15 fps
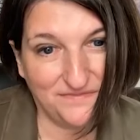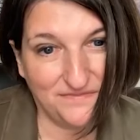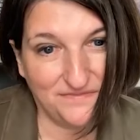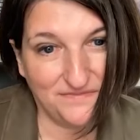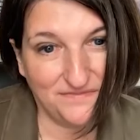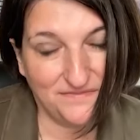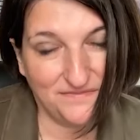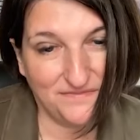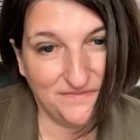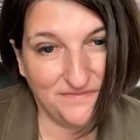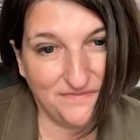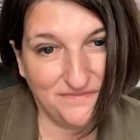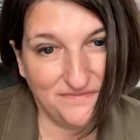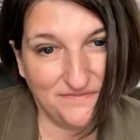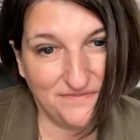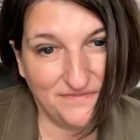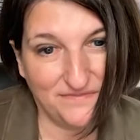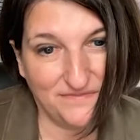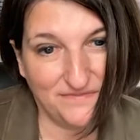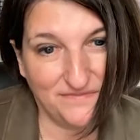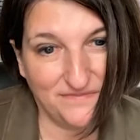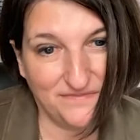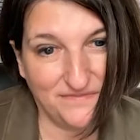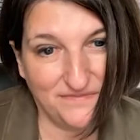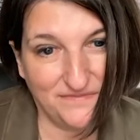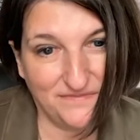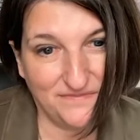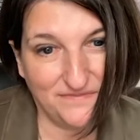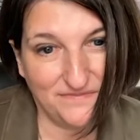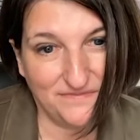
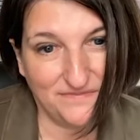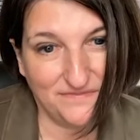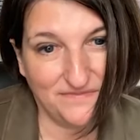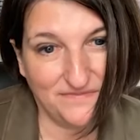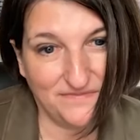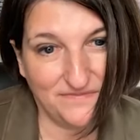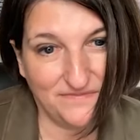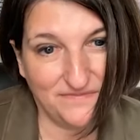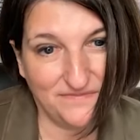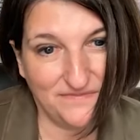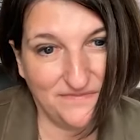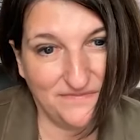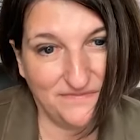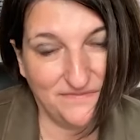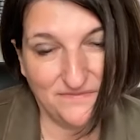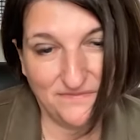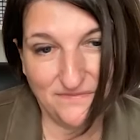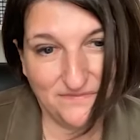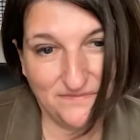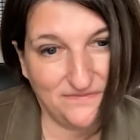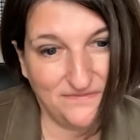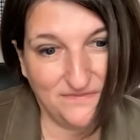(silent)